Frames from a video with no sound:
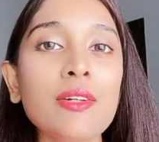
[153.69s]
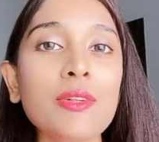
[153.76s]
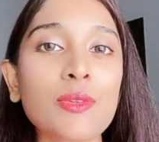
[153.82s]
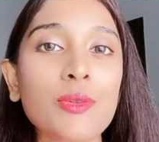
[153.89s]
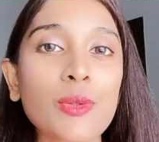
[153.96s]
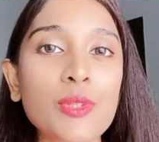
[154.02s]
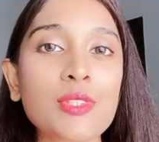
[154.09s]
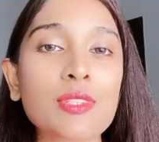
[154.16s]

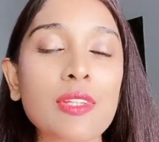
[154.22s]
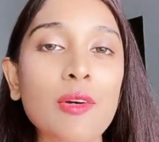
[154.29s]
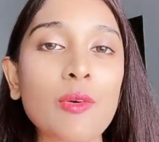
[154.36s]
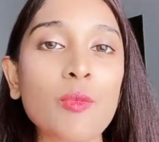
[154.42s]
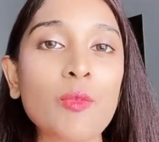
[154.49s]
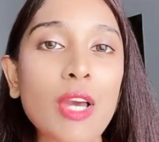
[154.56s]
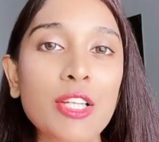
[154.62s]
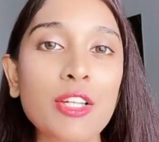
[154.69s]
Rose
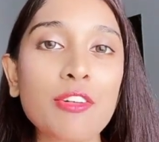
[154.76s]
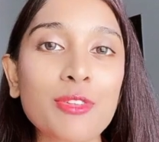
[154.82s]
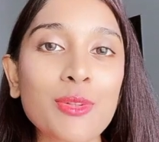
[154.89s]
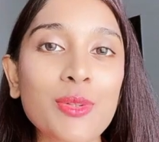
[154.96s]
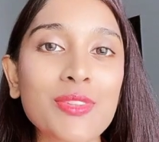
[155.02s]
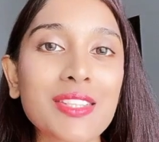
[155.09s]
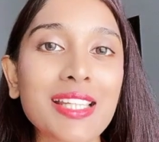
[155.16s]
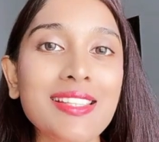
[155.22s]
Valley of
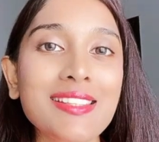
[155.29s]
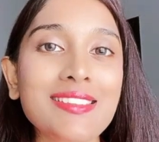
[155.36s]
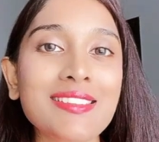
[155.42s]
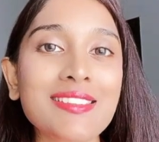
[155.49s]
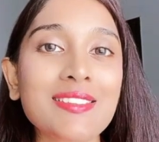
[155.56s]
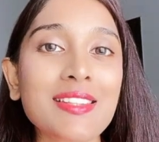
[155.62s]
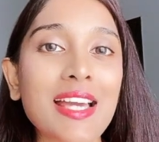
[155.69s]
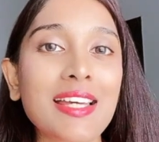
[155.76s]
Roses